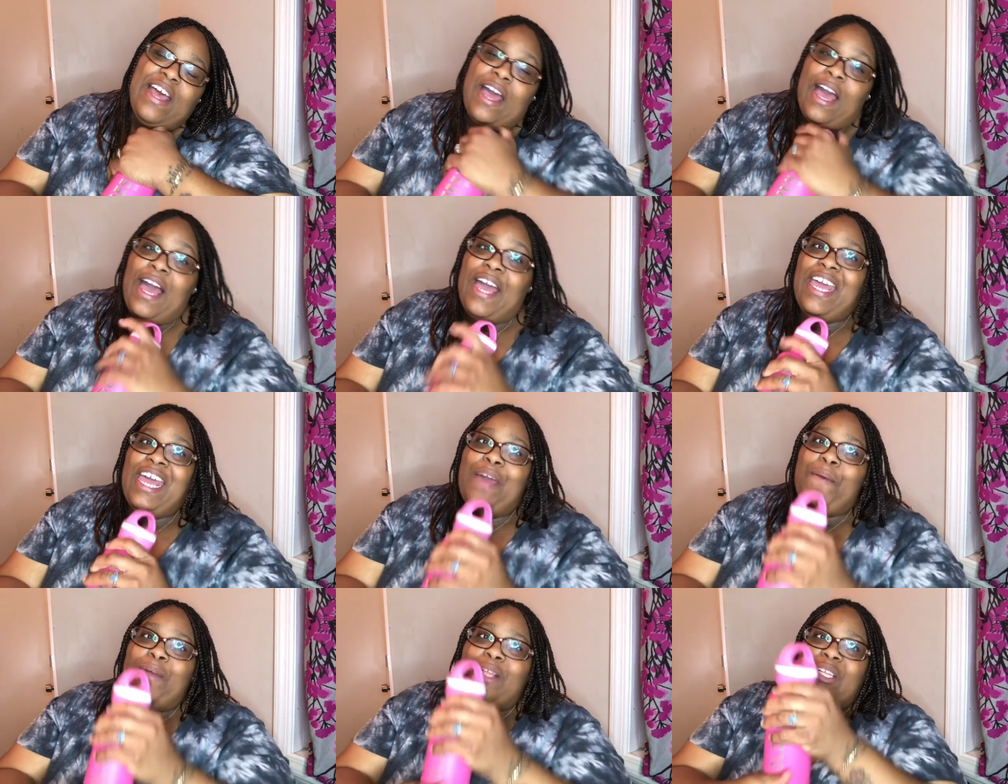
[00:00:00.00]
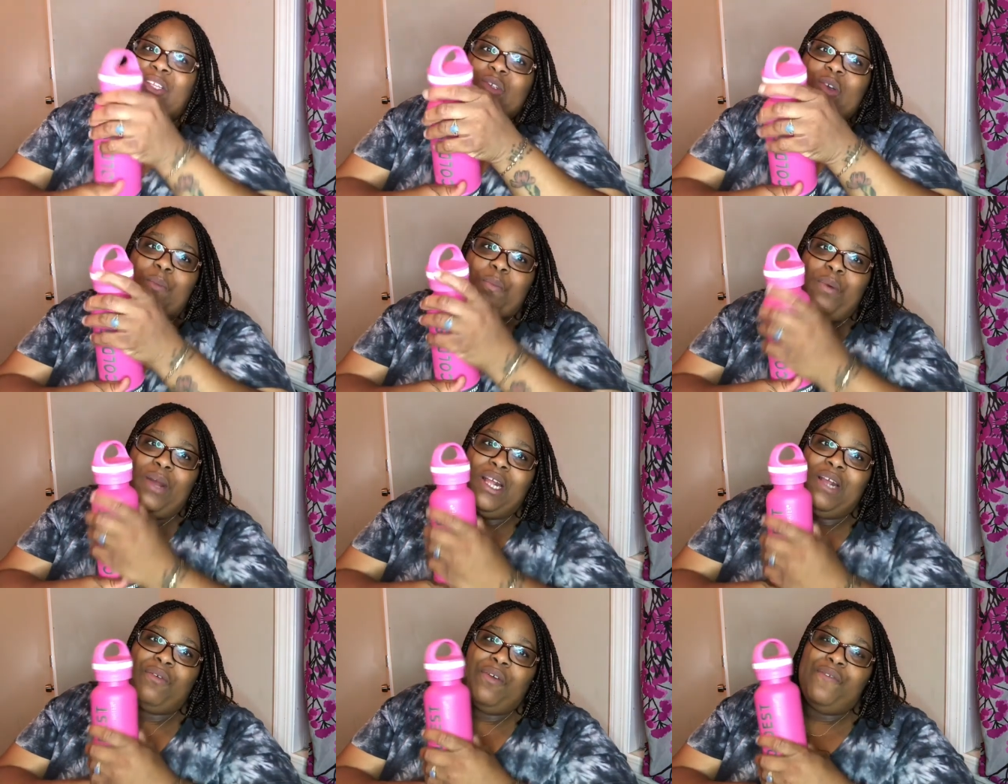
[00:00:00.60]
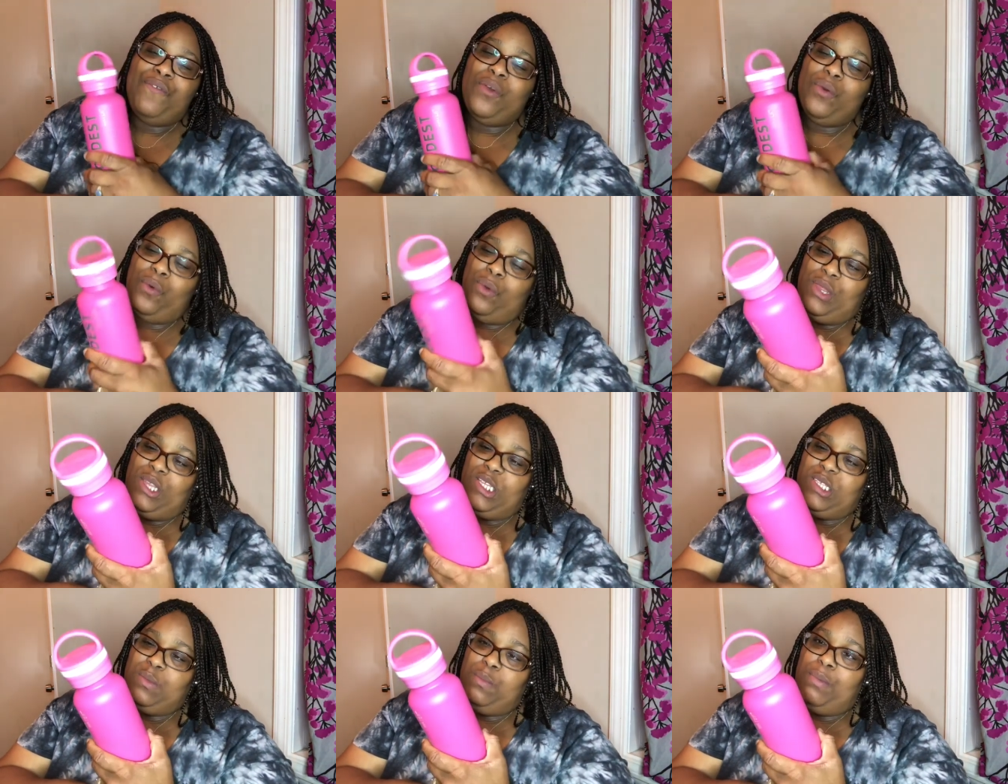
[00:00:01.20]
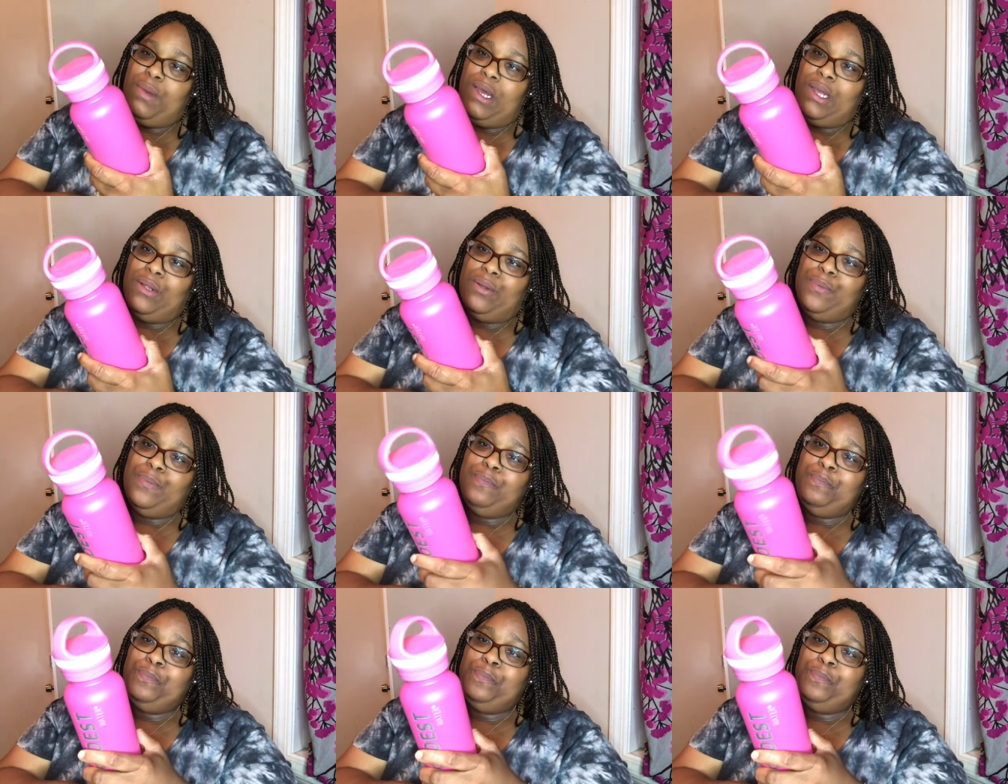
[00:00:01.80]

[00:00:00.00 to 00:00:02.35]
I can't wait to do a product review on this bottle.